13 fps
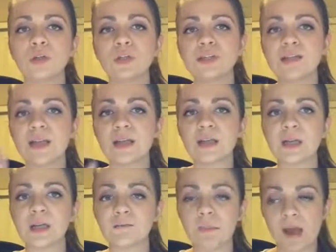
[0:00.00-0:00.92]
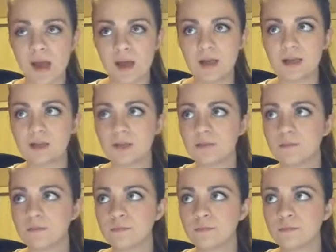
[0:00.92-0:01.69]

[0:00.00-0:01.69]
send a command